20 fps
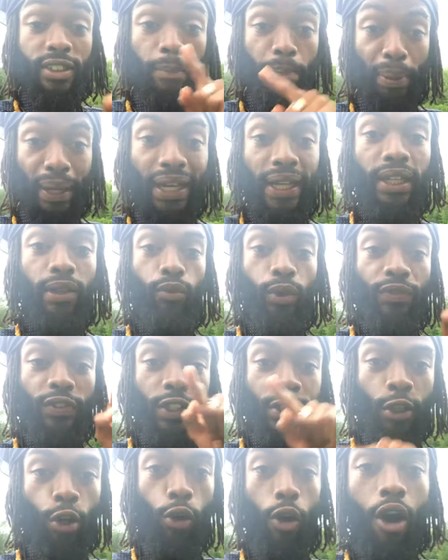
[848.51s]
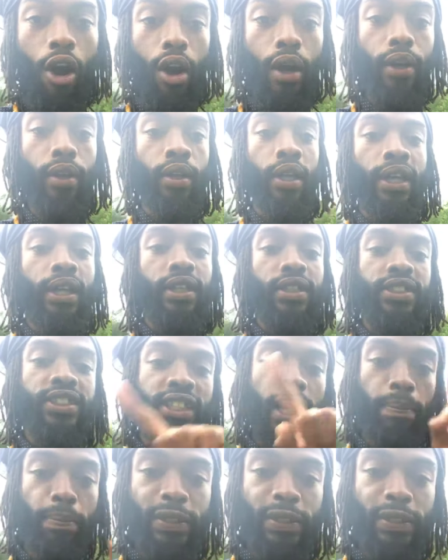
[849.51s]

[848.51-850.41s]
pain within your heart. Step